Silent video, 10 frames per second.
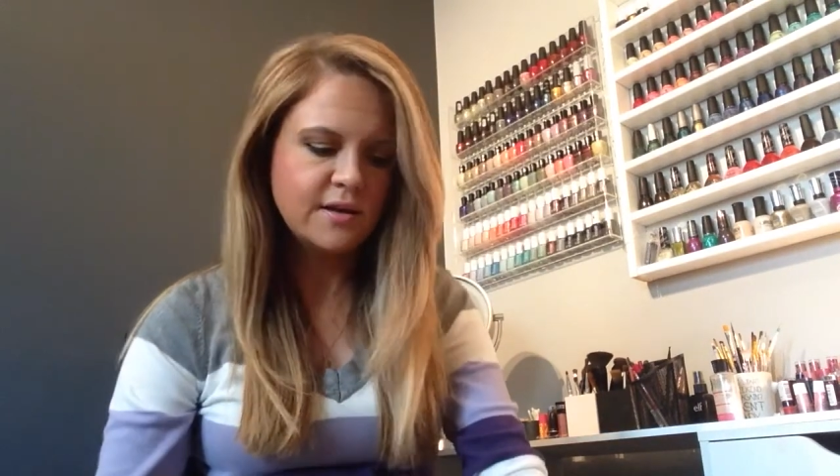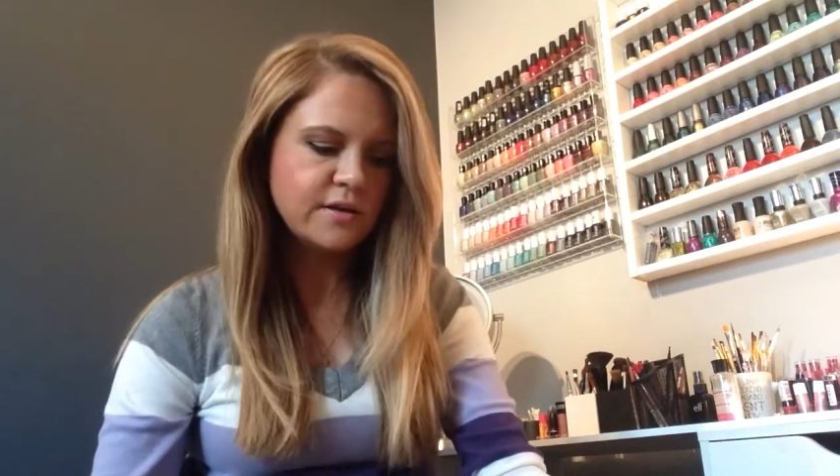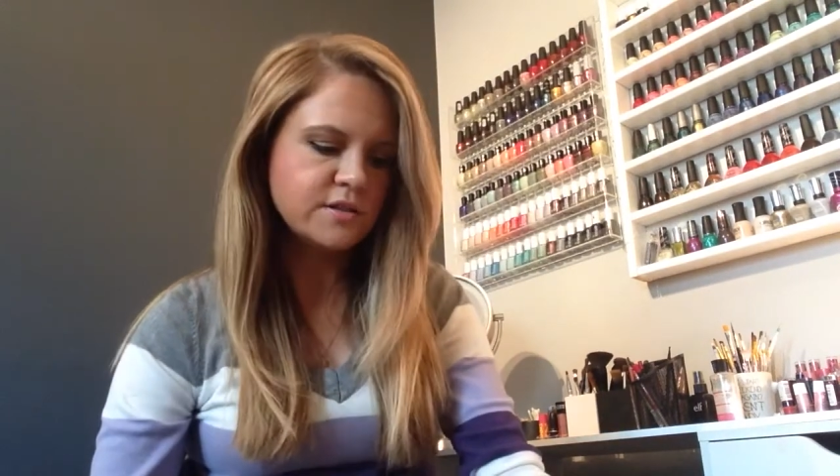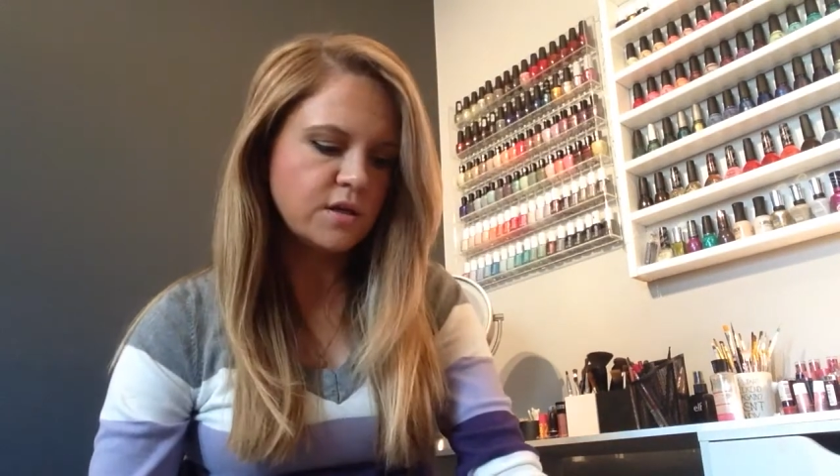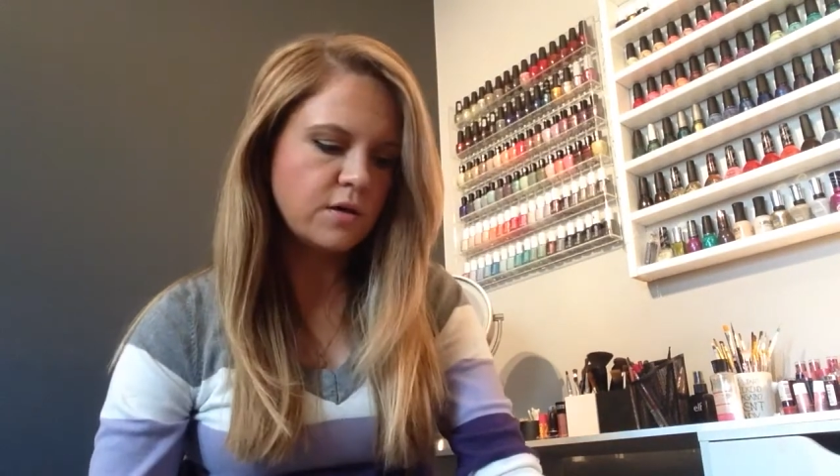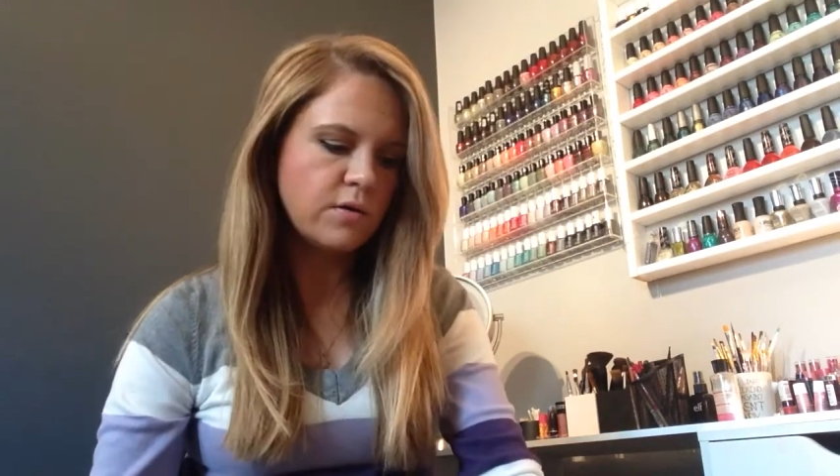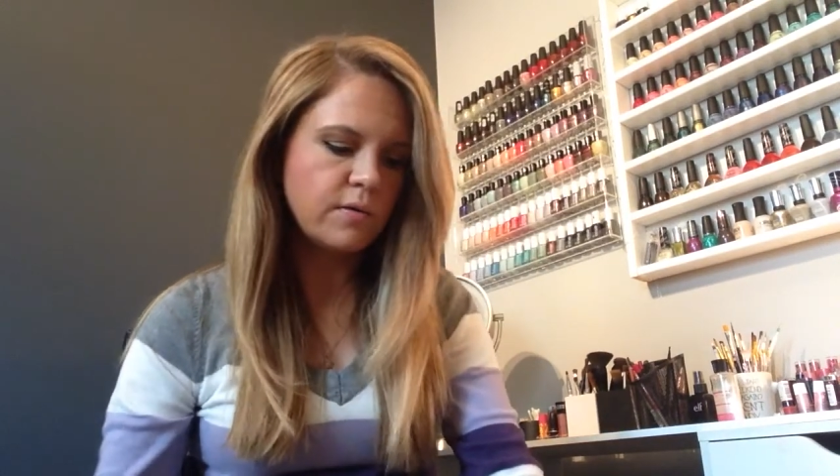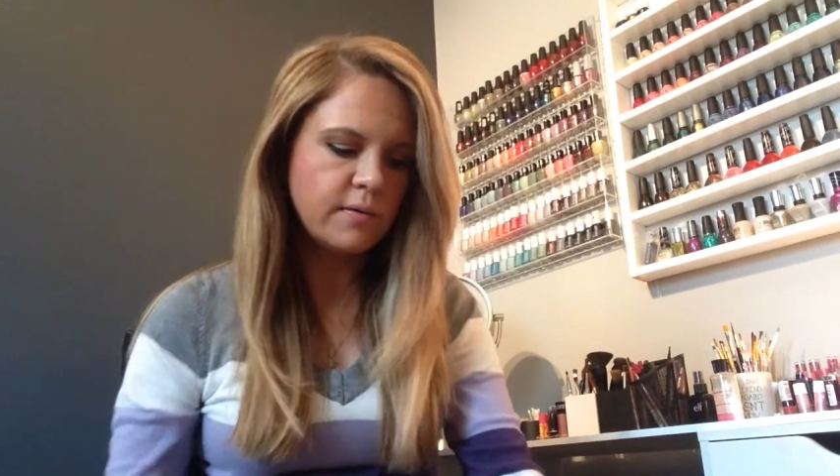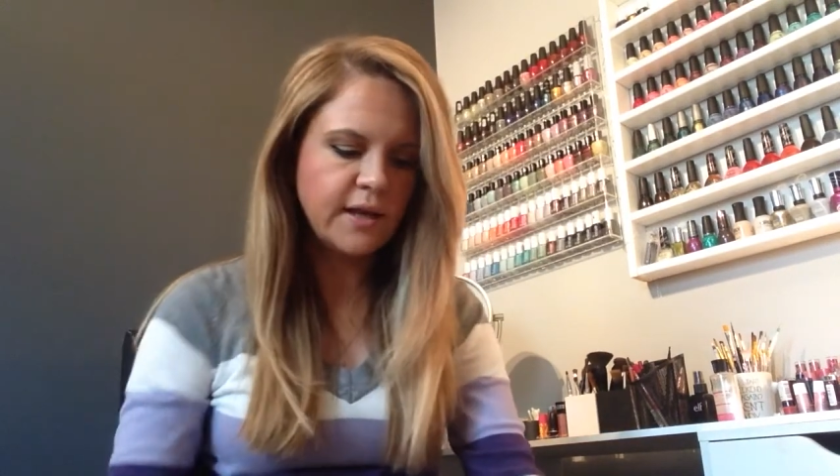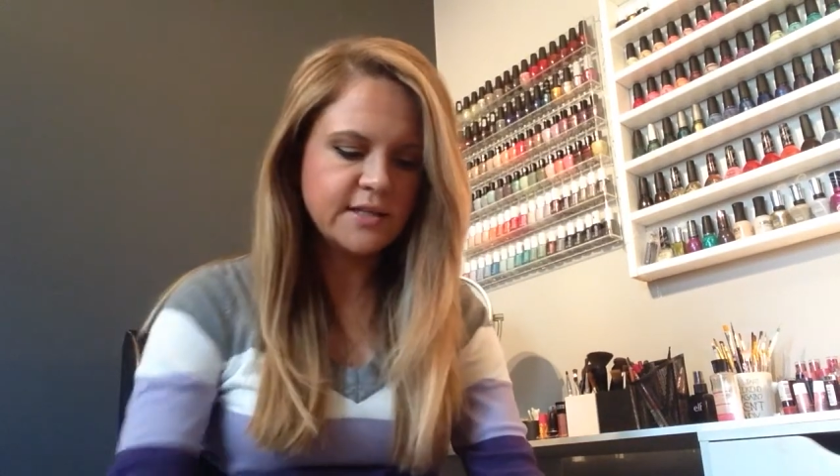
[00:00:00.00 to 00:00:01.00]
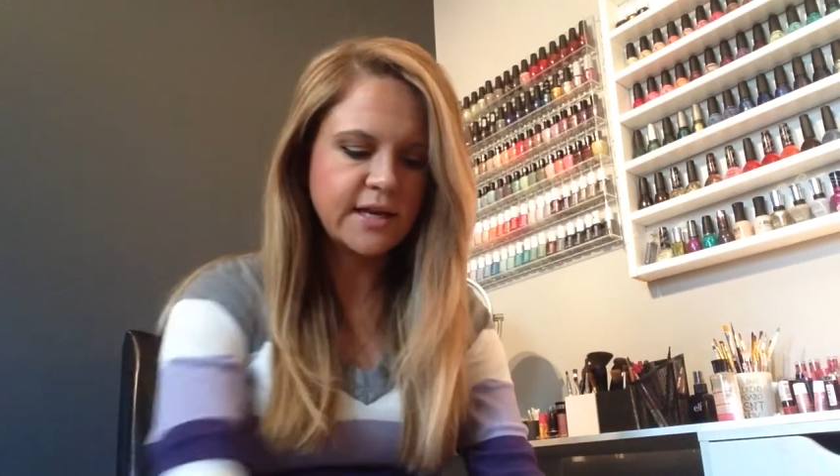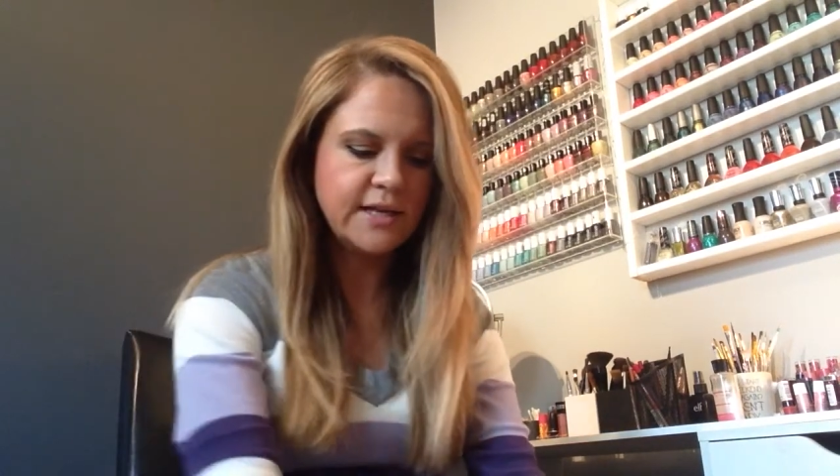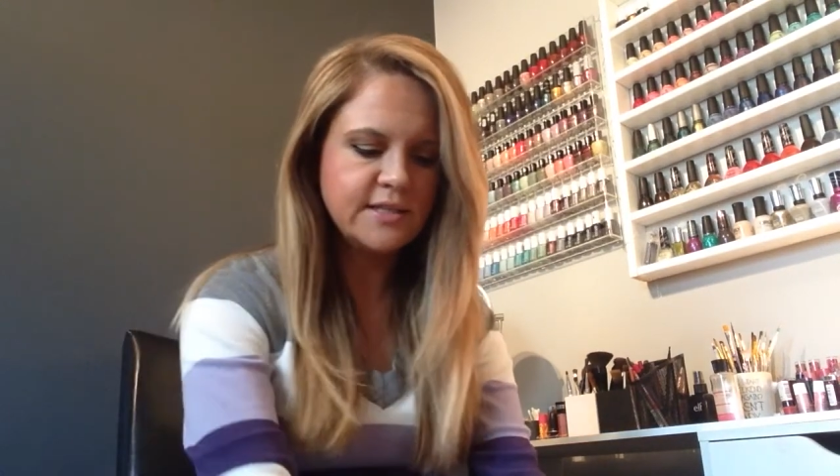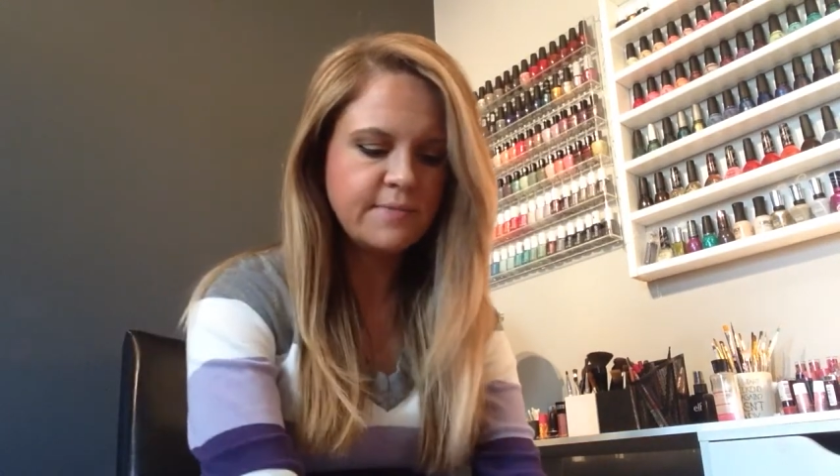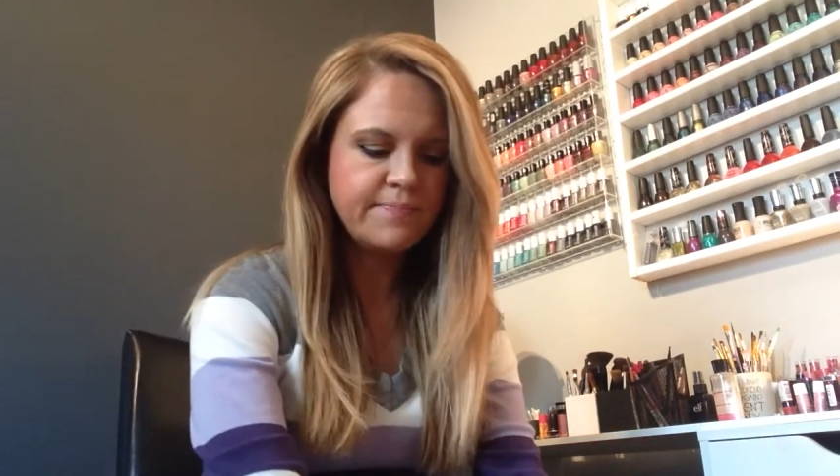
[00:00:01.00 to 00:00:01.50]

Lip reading: So that's nice.